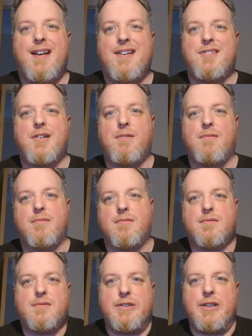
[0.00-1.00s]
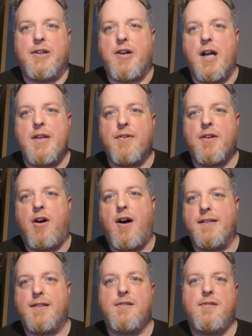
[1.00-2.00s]
So you kind of want to
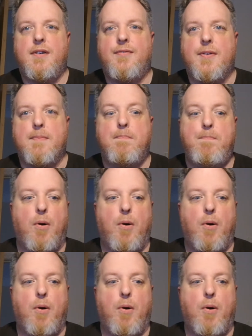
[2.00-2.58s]
hide it to nothing.